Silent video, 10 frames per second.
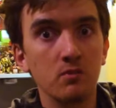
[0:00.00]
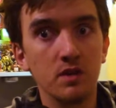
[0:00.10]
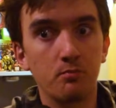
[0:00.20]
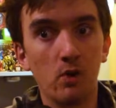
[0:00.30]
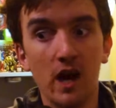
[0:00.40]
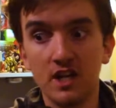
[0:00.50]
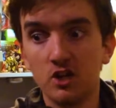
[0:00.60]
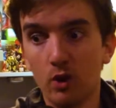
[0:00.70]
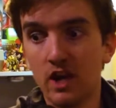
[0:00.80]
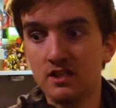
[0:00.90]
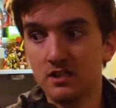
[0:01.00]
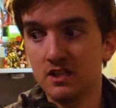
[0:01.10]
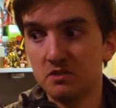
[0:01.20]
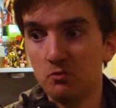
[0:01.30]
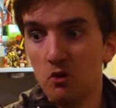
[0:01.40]
with Bryan Cranston in
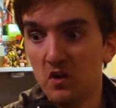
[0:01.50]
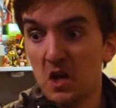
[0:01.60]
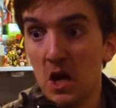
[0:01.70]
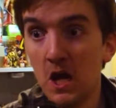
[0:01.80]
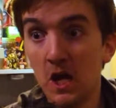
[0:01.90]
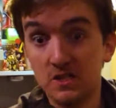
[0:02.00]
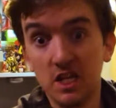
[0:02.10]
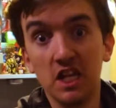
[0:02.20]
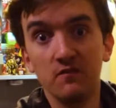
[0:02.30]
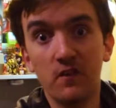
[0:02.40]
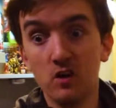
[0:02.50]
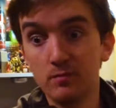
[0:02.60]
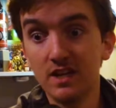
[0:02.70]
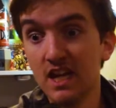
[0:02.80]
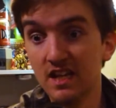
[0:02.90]
this movie is that at the very
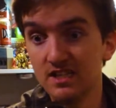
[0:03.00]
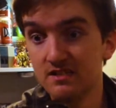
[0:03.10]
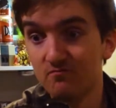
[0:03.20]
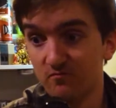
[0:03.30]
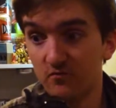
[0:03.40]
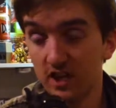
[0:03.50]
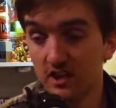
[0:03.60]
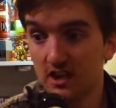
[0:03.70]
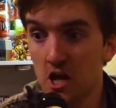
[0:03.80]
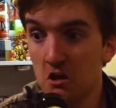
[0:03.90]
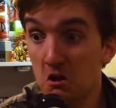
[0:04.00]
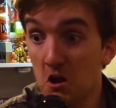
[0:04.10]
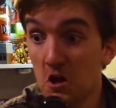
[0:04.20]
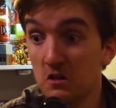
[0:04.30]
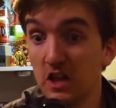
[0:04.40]
beginning of this freaking thing,
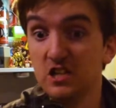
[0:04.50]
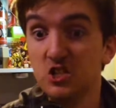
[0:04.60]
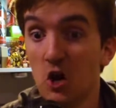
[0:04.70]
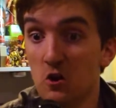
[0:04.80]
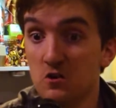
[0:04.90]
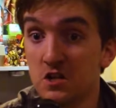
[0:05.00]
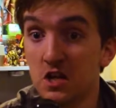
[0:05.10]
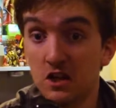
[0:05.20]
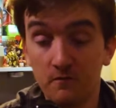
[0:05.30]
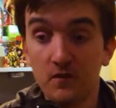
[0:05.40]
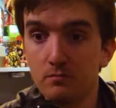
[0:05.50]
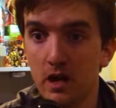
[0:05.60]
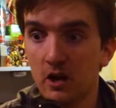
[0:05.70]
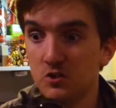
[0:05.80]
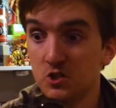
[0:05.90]
the
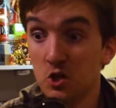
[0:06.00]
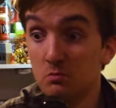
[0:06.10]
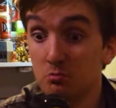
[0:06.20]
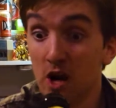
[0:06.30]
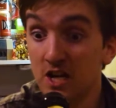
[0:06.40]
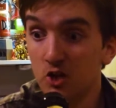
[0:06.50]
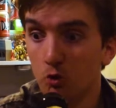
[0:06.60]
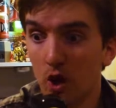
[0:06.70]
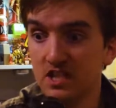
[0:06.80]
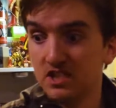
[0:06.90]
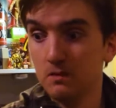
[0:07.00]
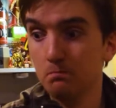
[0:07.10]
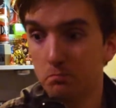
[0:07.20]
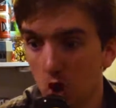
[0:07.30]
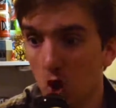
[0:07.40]
filmmakers turned Bryan Cranston
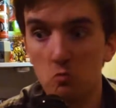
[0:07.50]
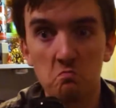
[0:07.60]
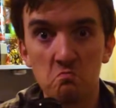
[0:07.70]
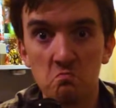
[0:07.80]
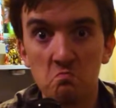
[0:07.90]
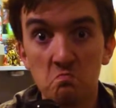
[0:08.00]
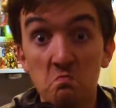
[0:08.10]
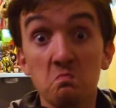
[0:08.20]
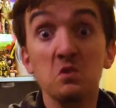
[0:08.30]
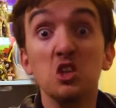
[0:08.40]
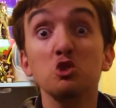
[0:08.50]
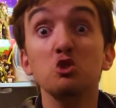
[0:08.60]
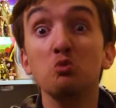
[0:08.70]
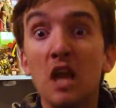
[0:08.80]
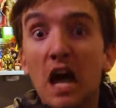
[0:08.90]
blue. You
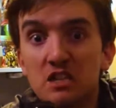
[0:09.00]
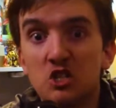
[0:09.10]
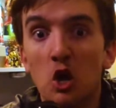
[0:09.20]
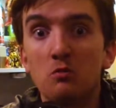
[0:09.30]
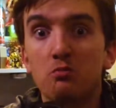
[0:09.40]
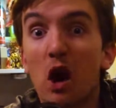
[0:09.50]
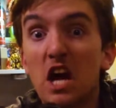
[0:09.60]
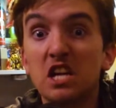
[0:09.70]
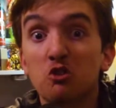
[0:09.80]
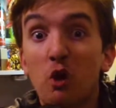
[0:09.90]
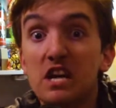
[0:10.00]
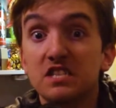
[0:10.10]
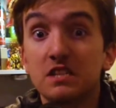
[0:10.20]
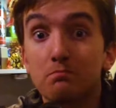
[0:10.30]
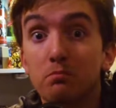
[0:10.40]
do not turn Bryan
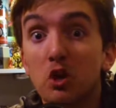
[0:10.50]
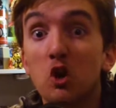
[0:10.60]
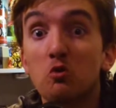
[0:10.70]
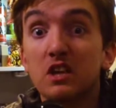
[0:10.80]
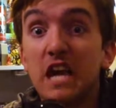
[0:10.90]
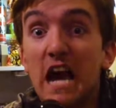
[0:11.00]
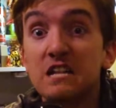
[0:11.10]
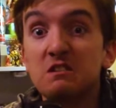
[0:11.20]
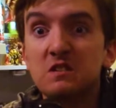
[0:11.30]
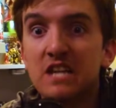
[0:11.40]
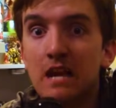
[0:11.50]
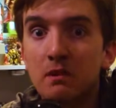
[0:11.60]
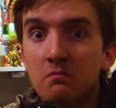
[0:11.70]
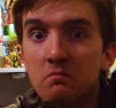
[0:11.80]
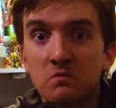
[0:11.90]
Cranston blue, god damn
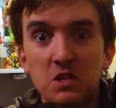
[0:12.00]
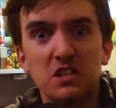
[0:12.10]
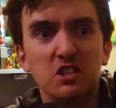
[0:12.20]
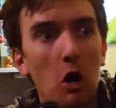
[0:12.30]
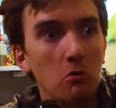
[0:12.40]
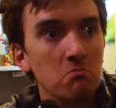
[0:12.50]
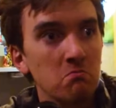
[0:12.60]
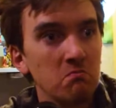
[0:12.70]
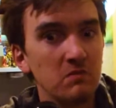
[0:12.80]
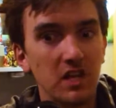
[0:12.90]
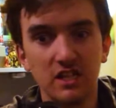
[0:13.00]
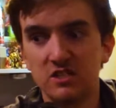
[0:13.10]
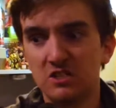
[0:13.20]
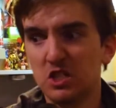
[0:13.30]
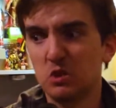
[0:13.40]
it. You don't. It's
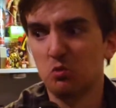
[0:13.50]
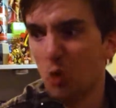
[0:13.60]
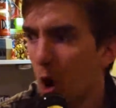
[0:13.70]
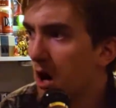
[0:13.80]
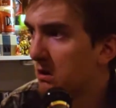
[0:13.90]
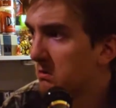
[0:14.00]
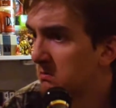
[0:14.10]
just wrong.